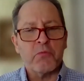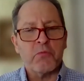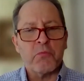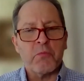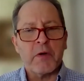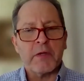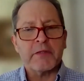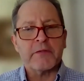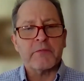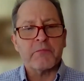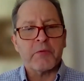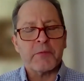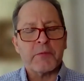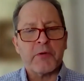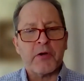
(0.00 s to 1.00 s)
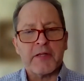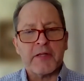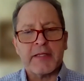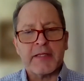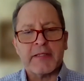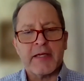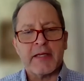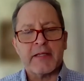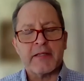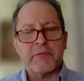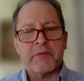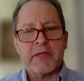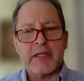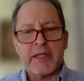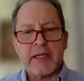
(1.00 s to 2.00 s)
what part of that data that
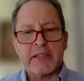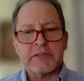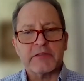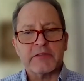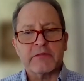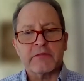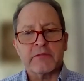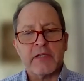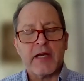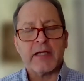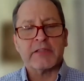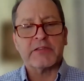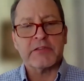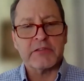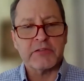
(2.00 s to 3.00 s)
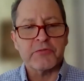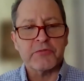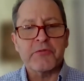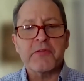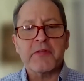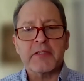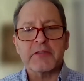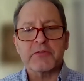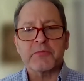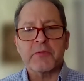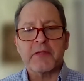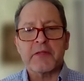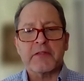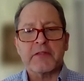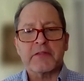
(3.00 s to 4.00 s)
we can actually do things
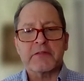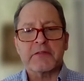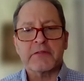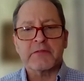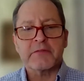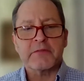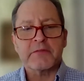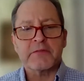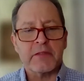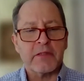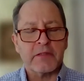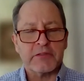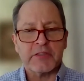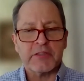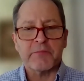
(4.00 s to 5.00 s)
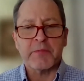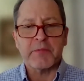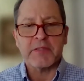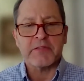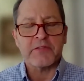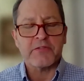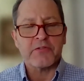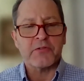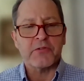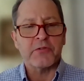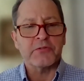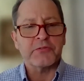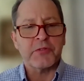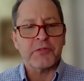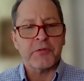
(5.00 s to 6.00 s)
with that achieve business
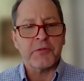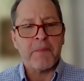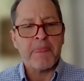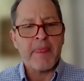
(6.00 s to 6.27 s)
goals. So